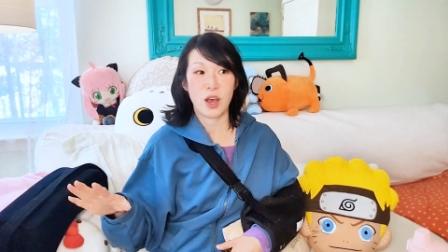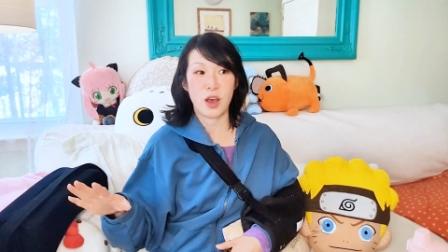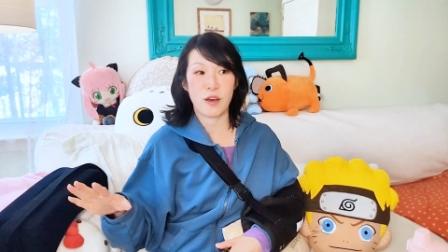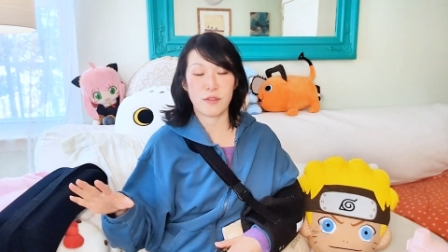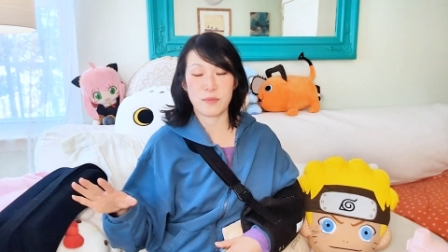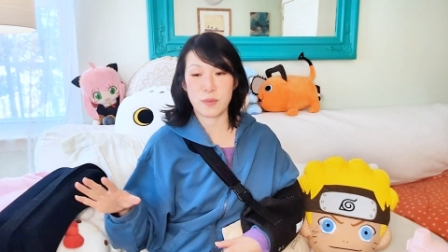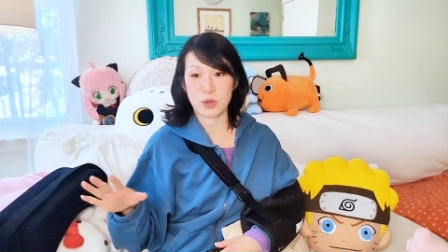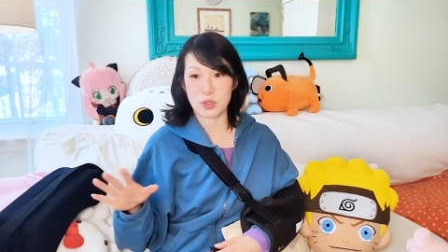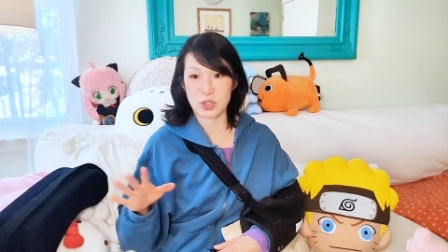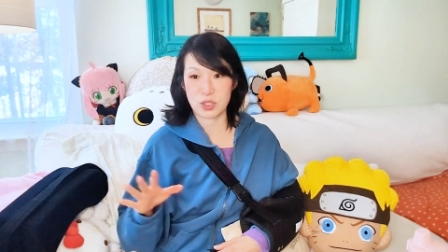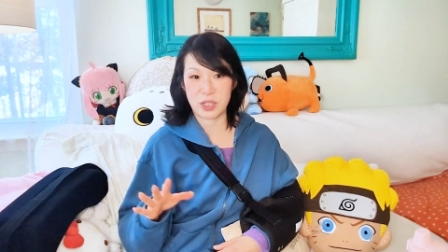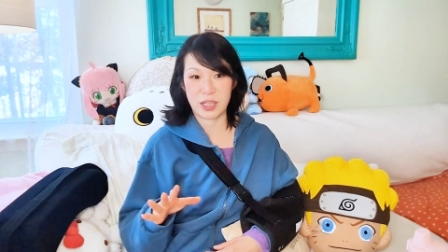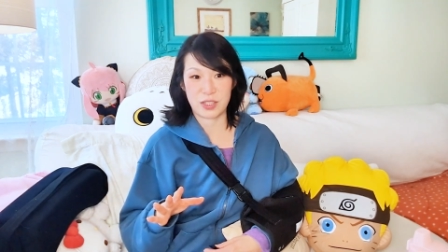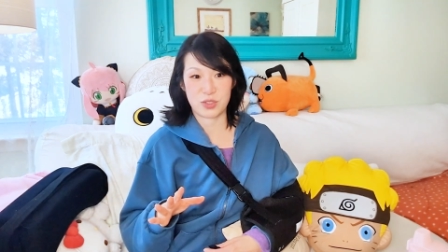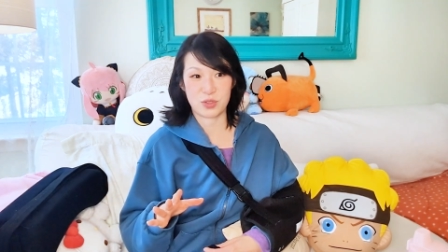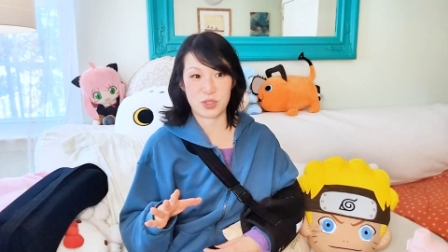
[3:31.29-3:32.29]
of motion
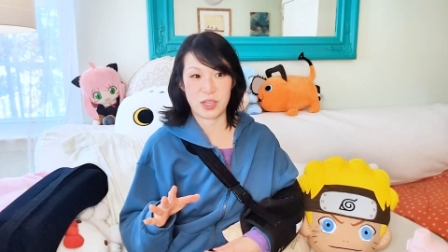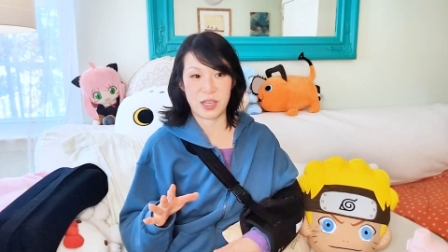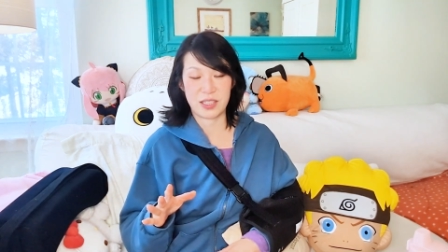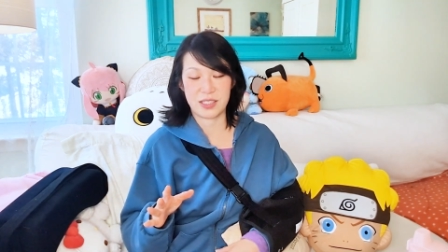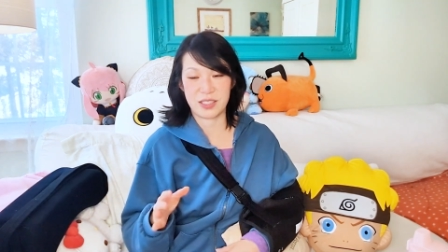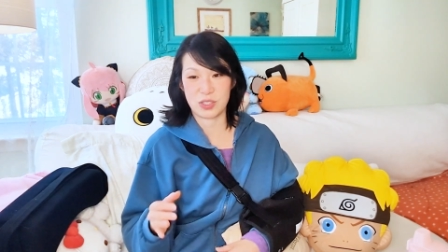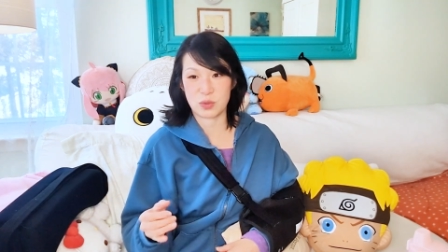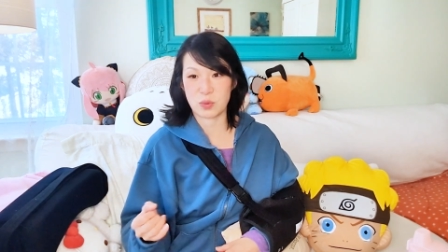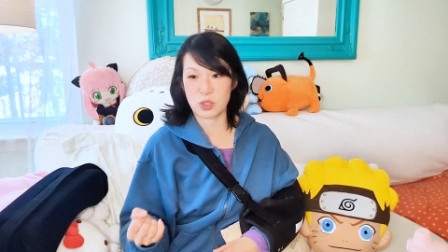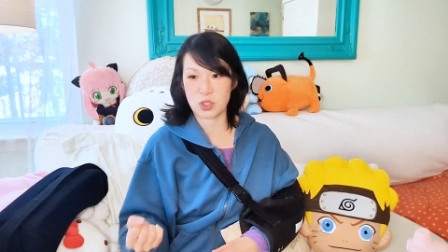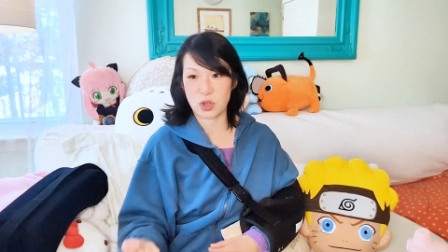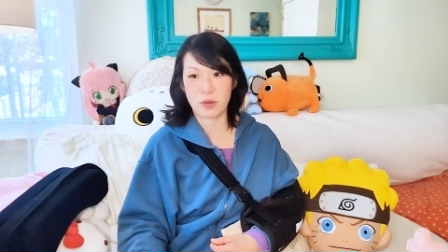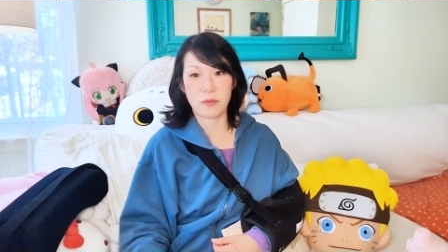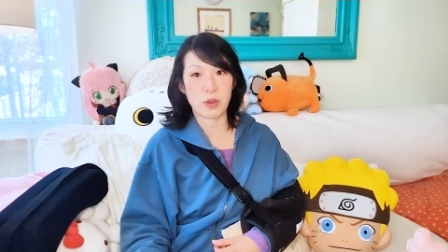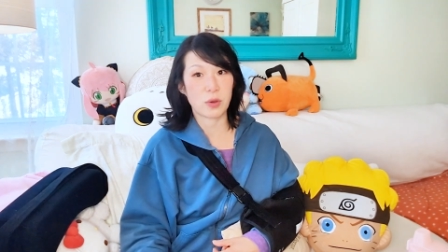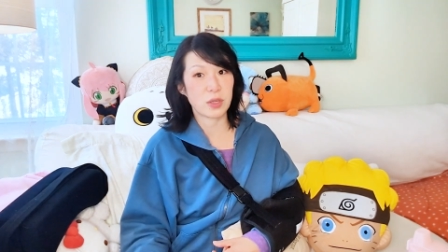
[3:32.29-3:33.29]
exercises, which
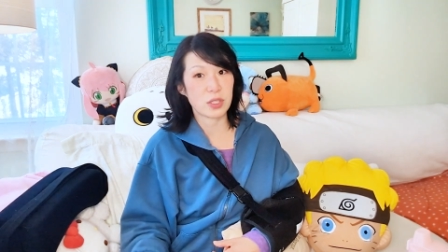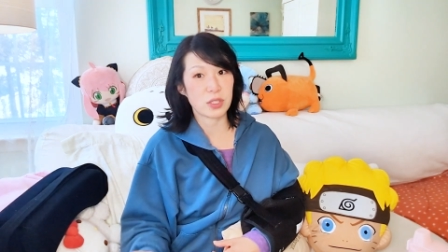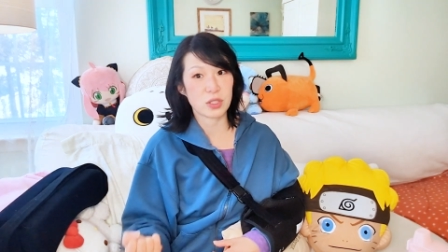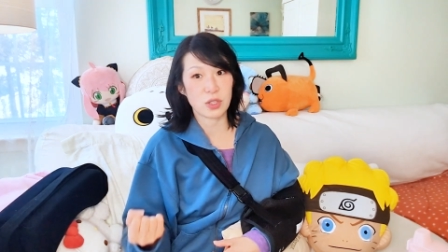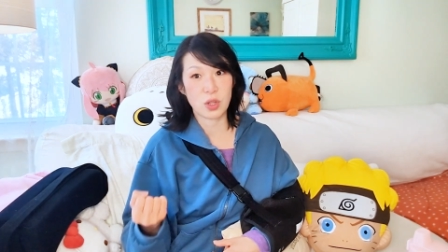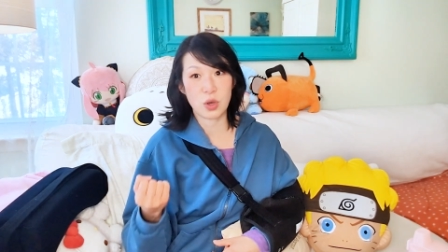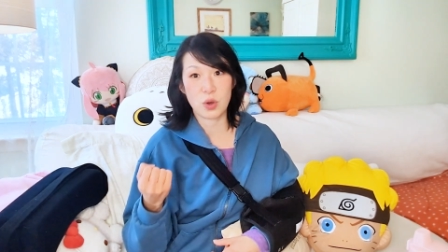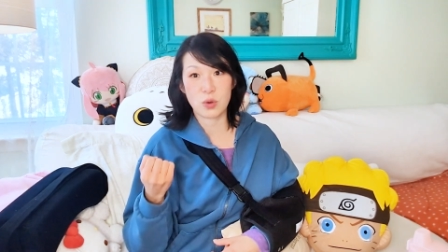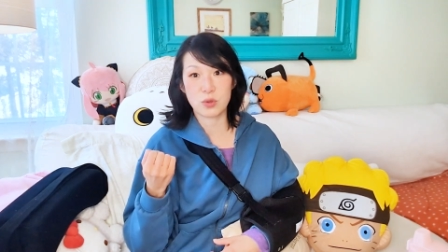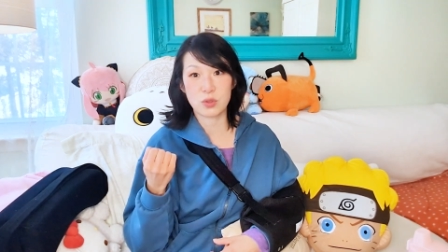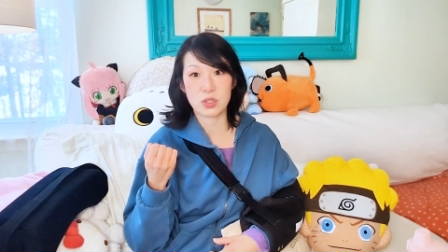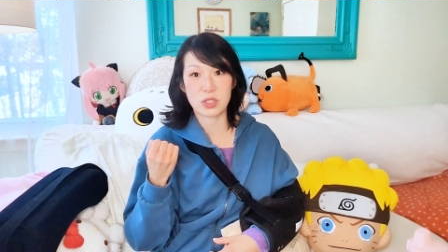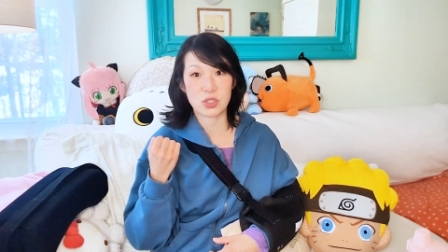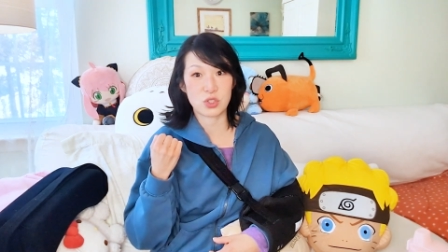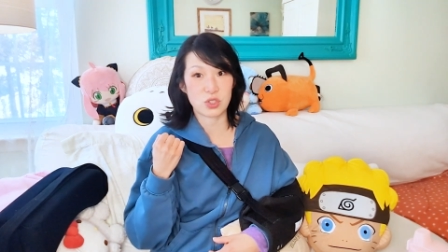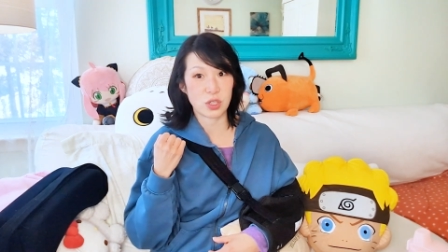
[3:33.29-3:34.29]
are very slow,
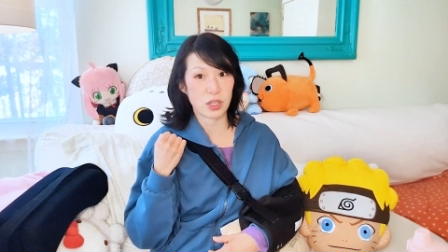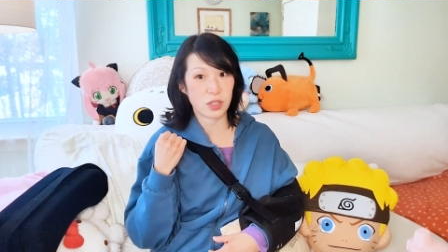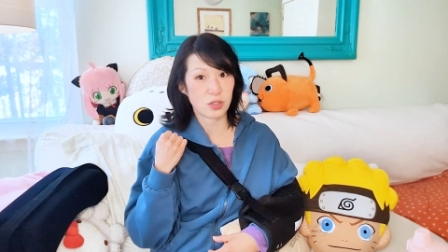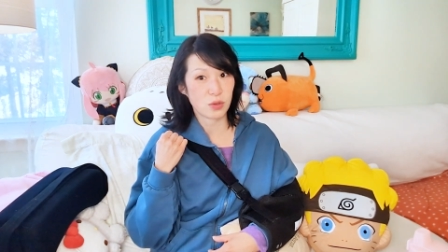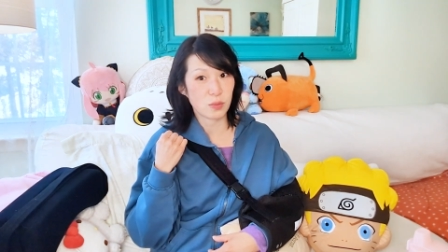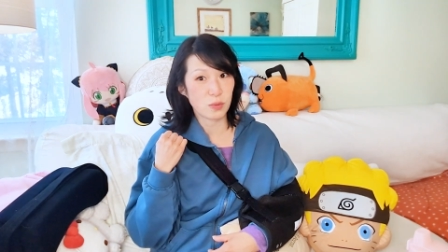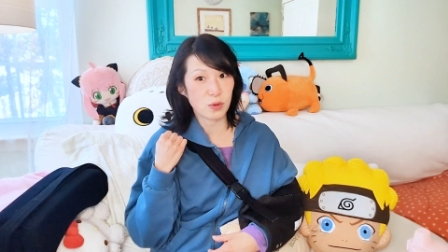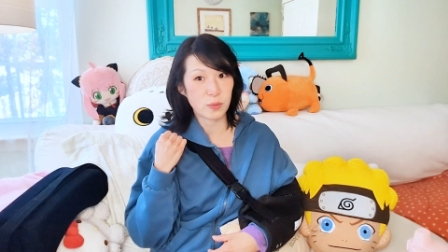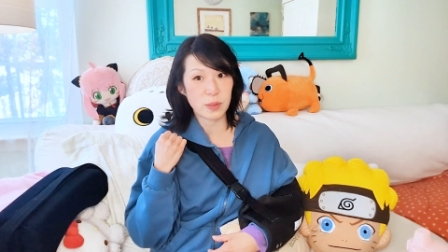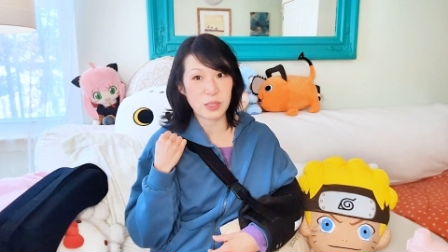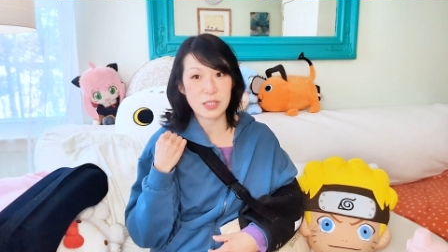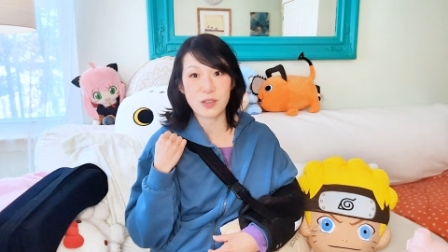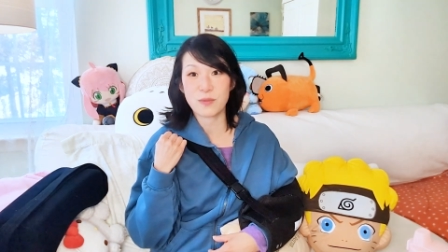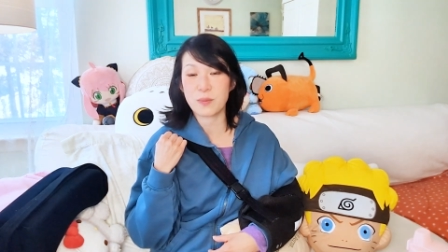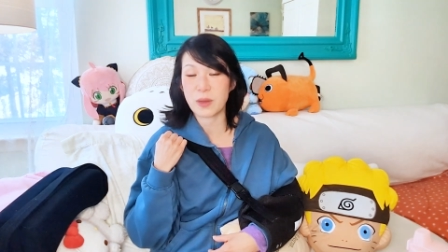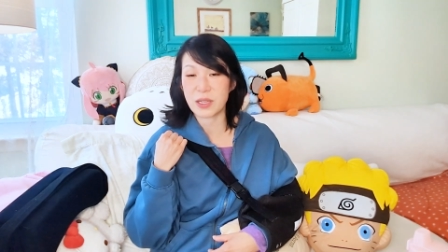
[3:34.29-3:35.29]
just gentle movements
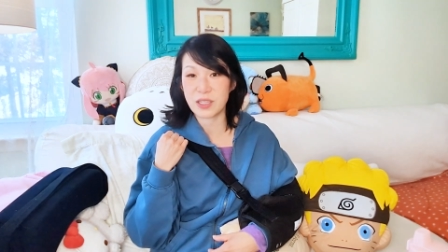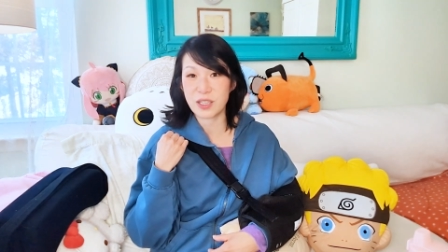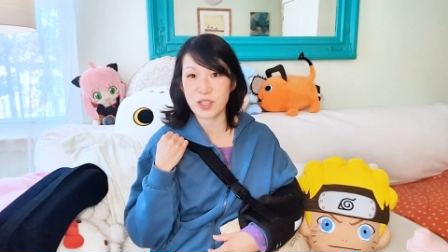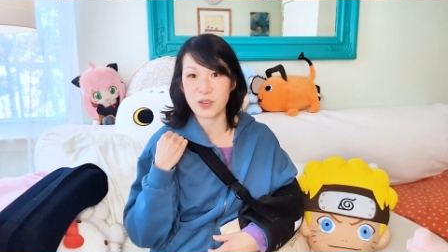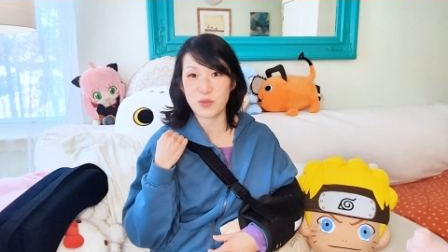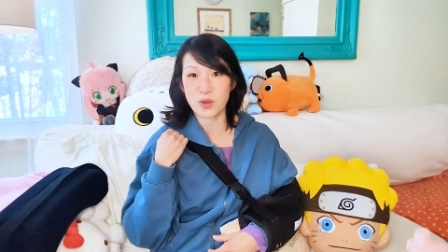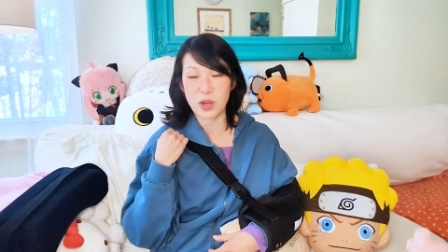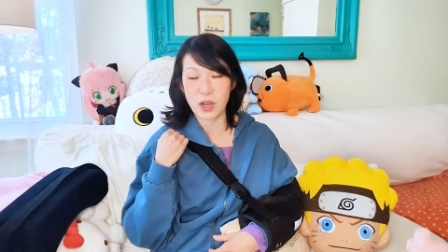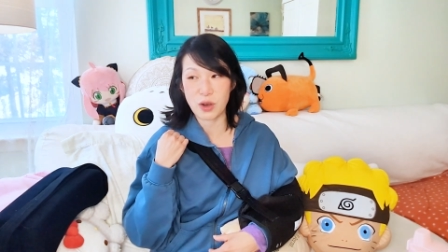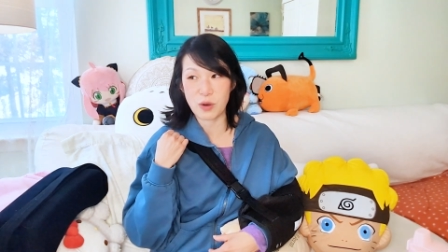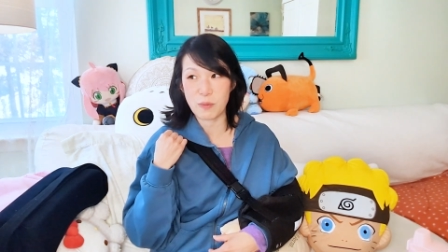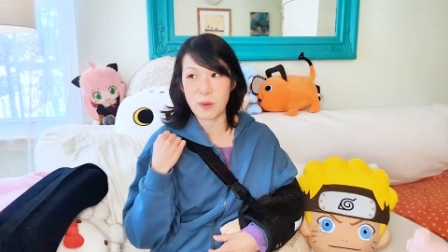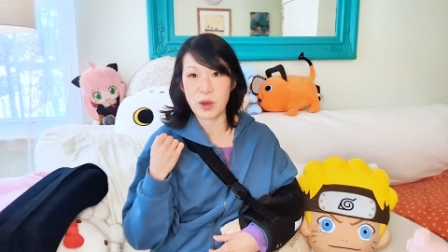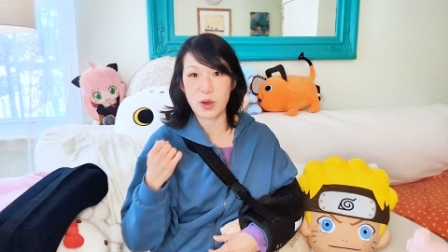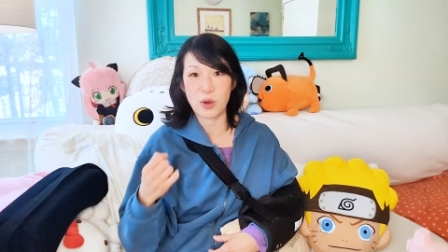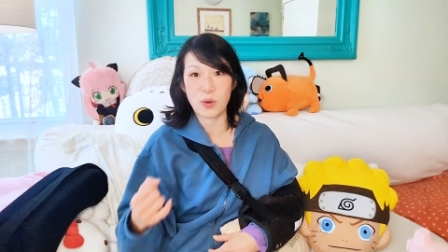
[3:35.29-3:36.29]
of bending of your
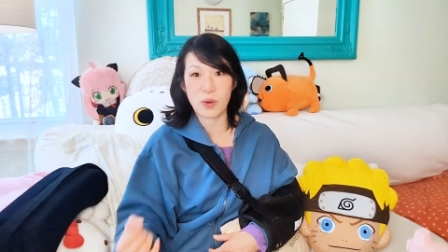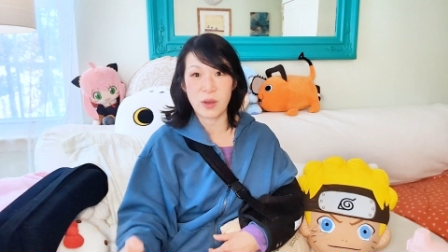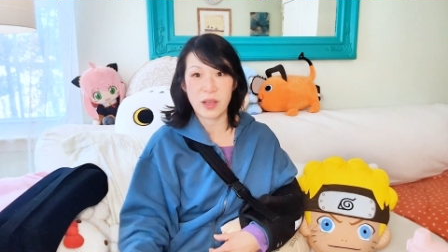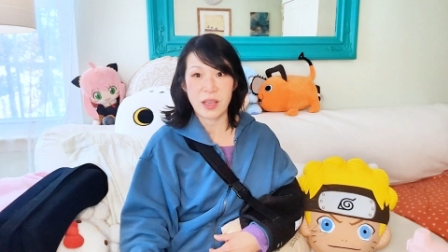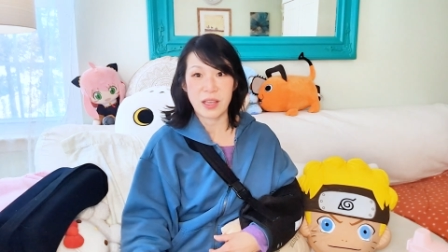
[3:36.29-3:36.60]
elbow